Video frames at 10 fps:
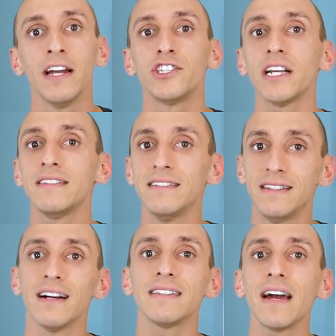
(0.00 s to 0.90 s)
Chase
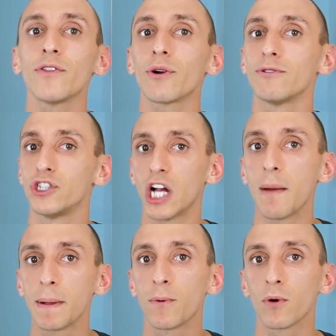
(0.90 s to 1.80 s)
does have their own
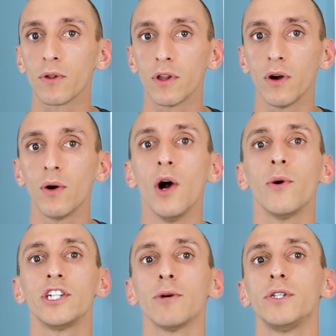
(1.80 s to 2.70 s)
shopping portal though,
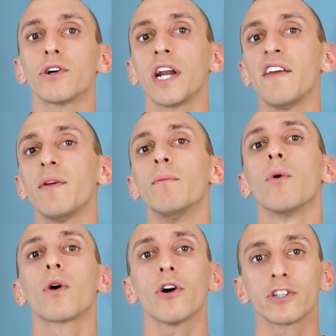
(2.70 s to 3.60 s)
which helps you earn even
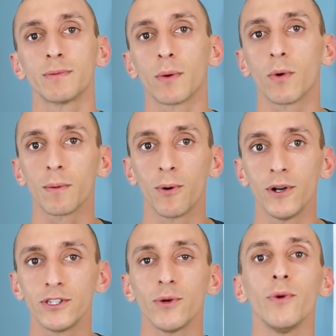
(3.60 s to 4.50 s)
more Ultimate Reward
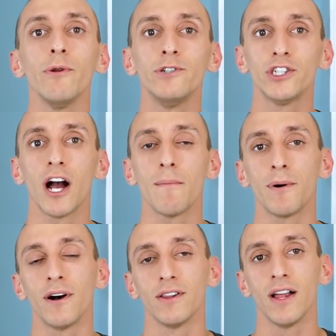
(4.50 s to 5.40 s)
points when you shop
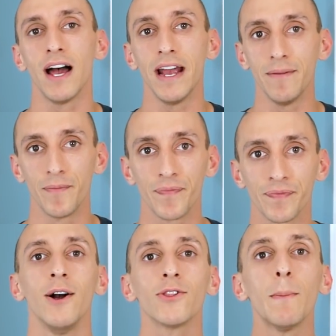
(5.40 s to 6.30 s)
online.
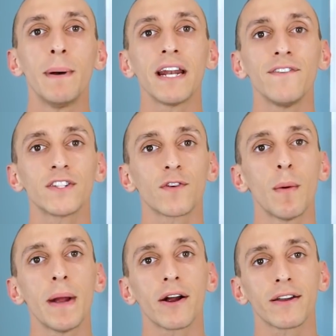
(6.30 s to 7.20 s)
The benefits from
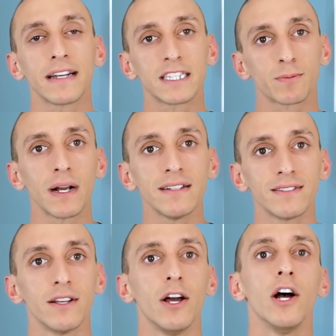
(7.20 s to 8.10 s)
American
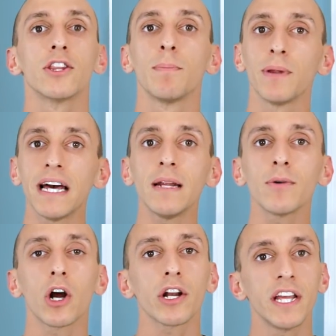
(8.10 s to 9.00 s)
Express, the Platinum
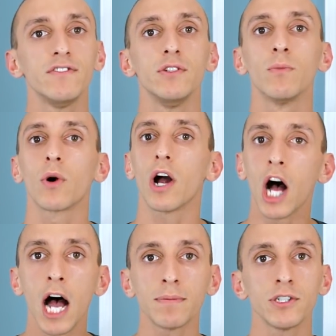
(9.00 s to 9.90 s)
card gives you more
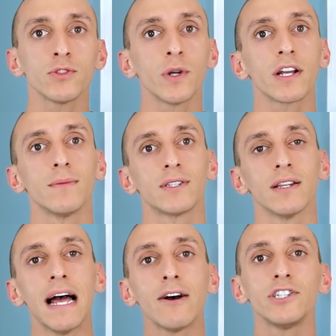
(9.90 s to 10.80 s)
options when it comes to
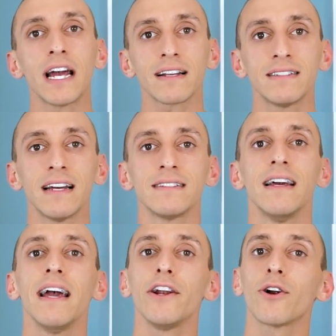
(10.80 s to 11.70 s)
lounge access,
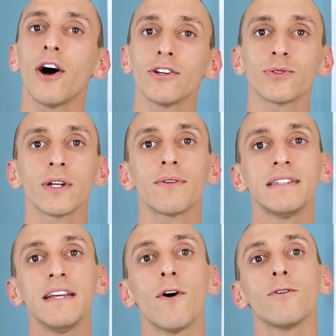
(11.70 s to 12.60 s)
and you're also going to
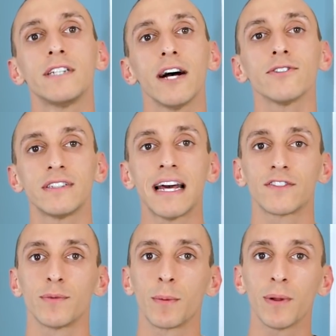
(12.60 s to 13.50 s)
receive hotel
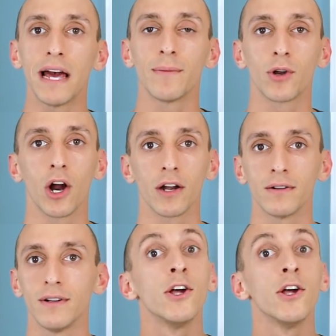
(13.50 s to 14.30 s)
status from your Platinum card.